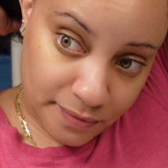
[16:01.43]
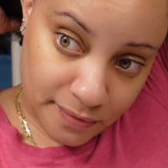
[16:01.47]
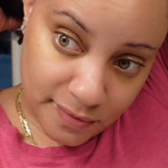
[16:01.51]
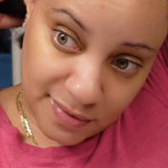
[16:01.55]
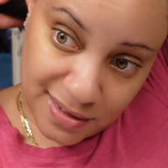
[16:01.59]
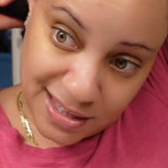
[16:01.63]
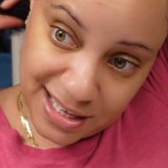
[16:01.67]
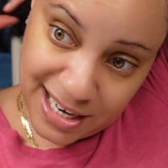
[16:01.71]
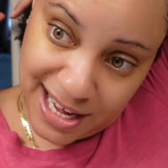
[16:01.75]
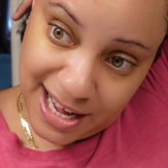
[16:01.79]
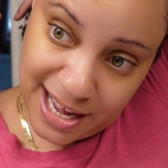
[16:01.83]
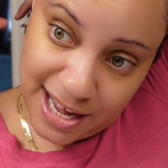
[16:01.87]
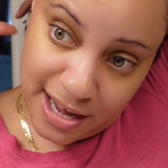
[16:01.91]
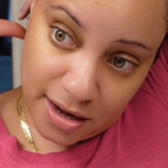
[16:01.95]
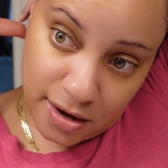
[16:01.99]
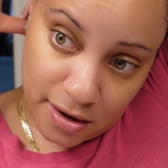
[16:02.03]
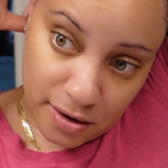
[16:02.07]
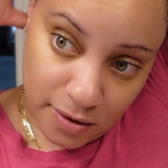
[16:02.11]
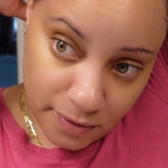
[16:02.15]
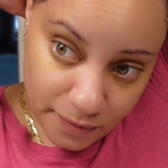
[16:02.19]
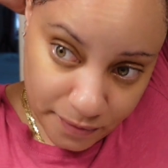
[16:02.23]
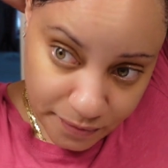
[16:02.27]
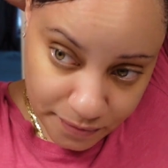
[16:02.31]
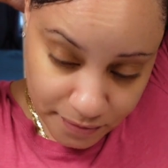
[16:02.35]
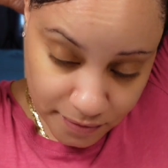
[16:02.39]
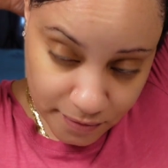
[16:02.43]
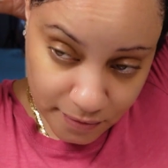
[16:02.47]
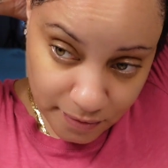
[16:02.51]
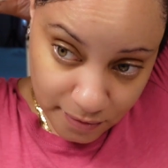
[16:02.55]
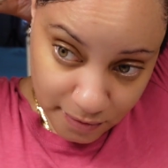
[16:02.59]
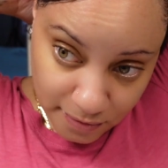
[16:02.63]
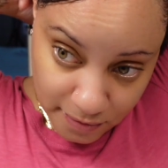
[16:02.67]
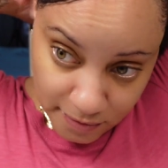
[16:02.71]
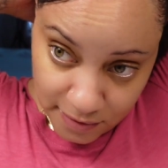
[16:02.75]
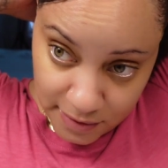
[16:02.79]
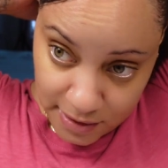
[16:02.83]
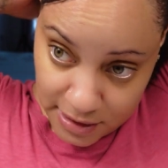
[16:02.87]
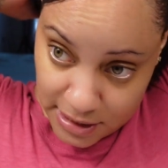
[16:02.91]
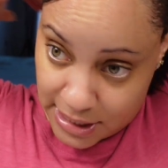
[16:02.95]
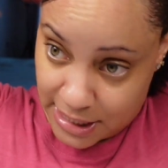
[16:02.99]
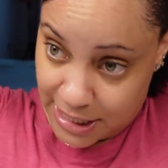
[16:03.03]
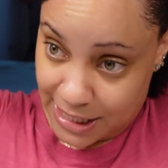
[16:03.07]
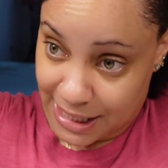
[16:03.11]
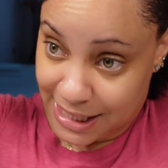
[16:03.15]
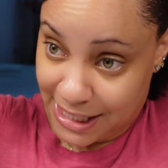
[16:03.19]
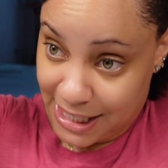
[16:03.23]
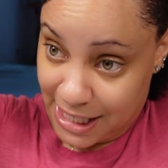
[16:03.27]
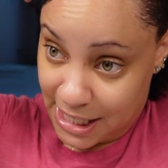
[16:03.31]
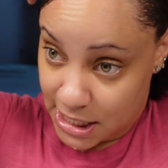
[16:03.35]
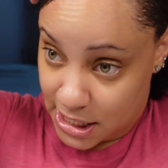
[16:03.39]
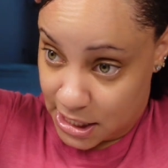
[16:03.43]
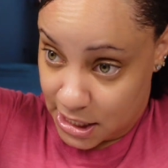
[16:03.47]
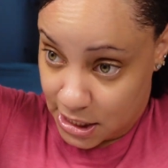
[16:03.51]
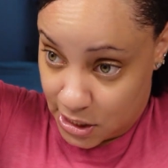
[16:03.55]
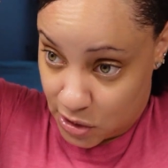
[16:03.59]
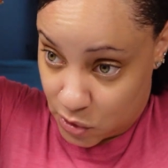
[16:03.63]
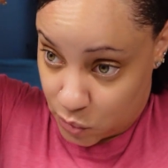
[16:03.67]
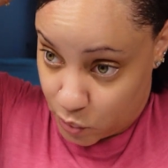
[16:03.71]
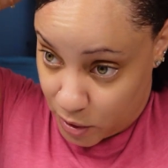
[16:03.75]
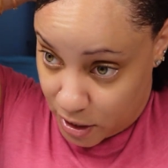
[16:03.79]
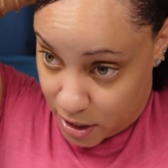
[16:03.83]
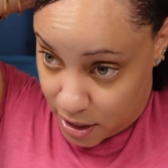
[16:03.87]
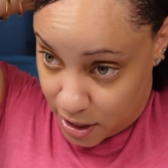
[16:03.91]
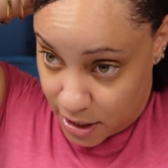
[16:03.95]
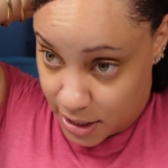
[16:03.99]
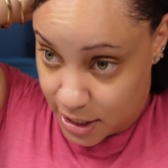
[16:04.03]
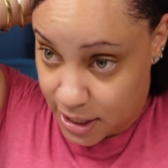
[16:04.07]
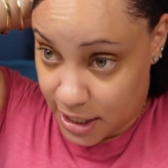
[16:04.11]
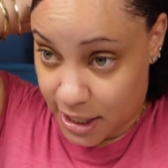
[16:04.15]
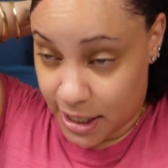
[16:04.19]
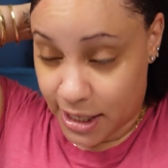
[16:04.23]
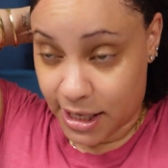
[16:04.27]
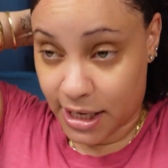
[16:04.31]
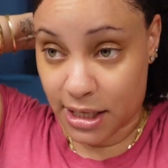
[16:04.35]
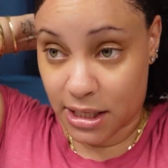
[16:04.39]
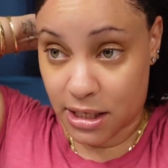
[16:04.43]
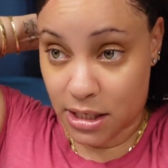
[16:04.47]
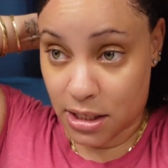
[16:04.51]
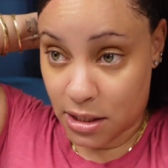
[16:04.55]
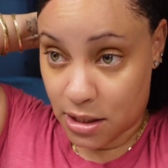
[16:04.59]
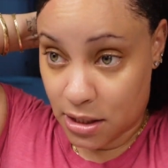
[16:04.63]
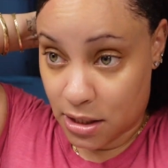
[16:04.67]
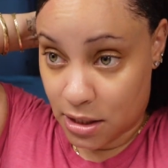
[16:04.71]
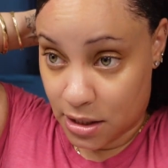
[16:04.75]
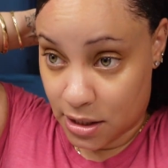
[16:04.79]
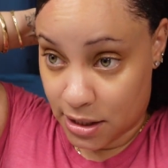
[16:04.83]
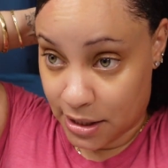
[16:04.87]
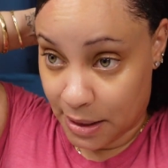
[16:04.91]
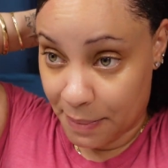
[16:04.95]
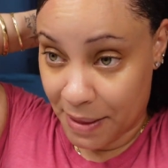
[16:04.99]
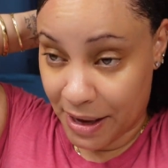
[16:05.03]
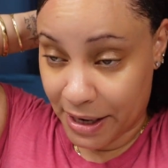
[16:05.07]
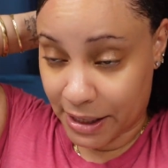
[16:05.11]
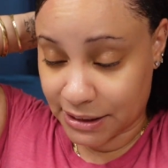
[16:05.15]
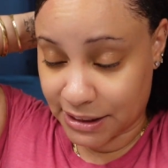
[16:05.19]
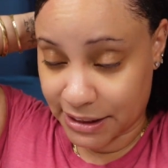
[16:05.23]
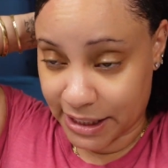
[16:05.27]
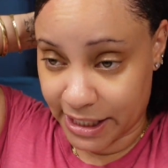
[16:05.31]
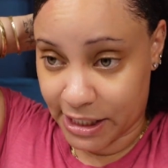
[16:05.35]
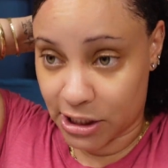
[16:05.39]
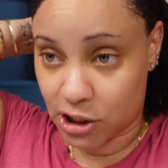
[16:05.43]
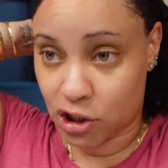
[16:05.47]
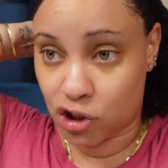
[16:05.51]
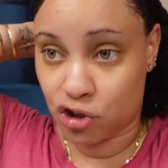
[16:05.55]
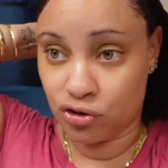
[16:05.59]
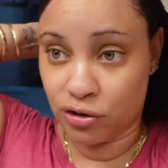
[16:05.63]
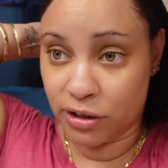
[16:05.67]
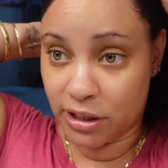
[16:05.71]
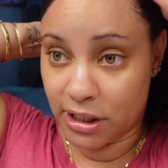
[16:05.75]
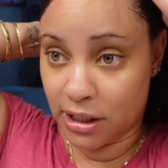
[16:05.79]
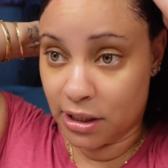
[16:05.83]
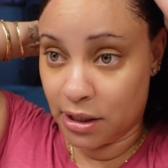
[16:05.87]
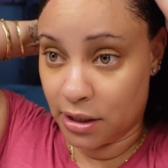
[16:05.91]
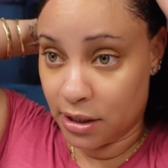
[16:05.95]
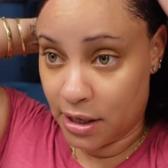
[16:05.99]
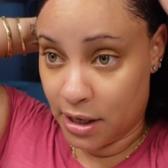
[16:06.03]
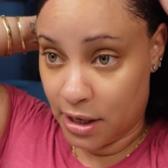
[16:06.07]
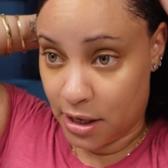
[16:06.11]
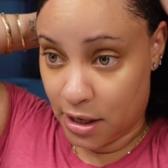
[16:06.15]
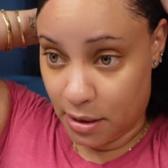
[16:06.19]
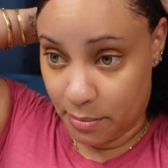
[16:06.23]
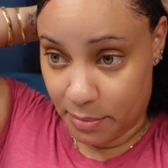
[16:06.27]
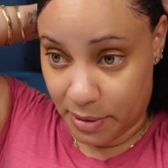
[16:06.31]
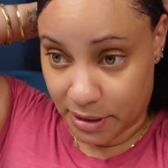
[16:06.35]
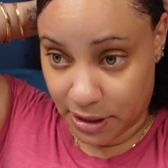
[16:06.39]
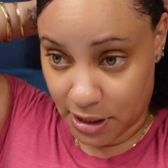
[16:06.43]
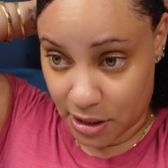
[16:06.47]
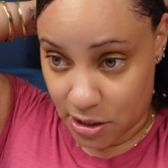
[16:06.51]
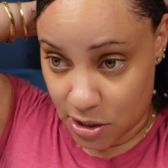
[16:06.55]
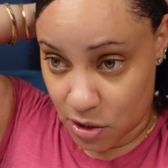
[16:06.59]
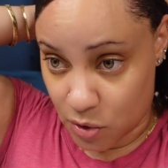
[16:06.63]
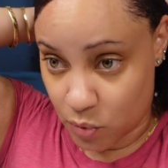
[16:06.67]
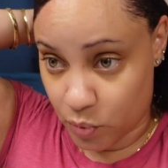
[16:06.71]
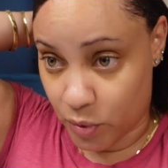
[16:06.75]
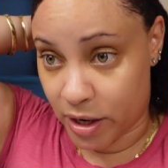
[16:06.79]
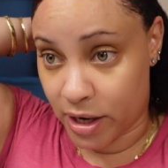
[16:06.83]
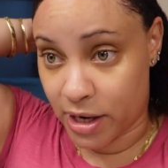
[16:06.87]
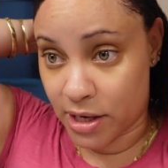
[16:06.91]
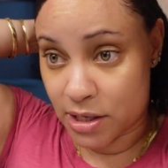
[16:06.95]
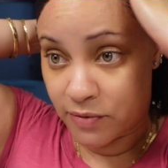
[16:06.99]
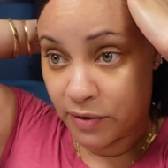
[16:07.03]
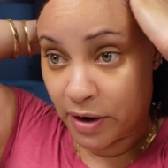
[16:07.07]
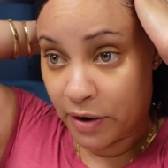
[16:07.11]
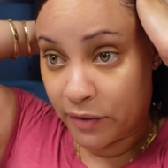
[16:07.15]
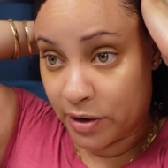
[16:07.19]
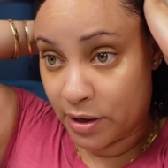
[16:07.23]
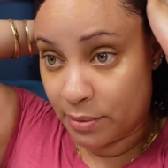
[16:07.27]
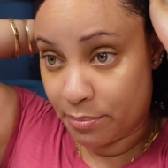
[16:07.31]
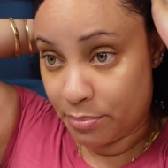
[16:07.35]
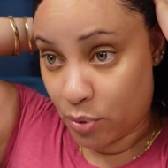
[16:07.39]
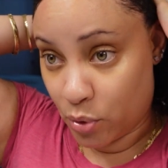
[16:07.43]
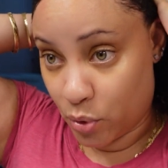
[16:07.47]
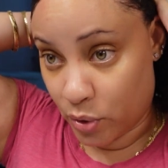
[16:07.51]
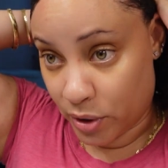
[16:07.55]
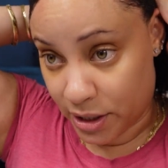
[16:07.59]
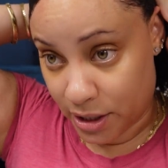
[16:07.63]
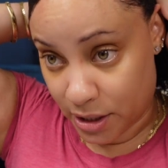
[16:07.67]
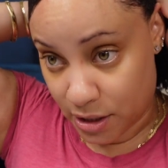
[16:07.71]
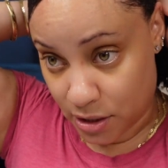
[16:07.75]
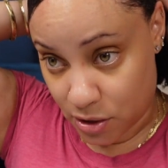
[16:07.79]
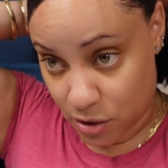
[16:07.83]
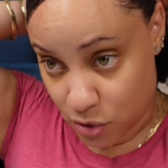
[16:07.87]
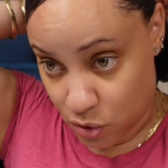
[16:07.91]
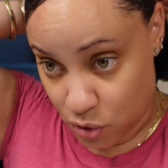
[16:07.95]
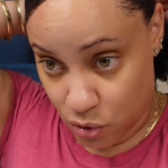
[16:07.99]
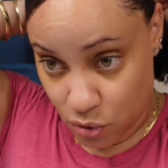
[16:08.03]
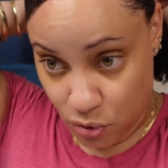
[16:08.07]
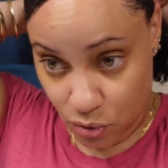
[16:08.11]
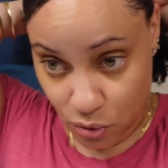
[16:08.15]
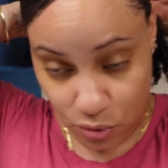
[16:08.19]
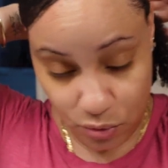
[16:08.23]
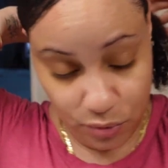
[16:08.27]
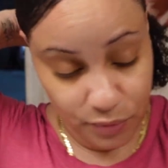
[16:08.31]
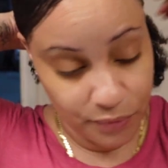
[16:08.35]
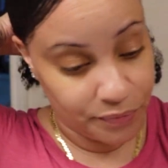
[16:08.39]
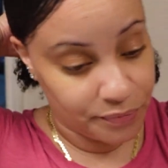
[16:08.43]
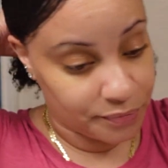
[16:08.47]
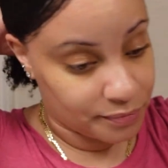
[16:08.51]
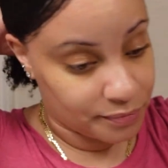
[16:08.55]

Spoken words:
now, this is where it gets, I'm not gonna say it gets tricky, but this is where it's very important to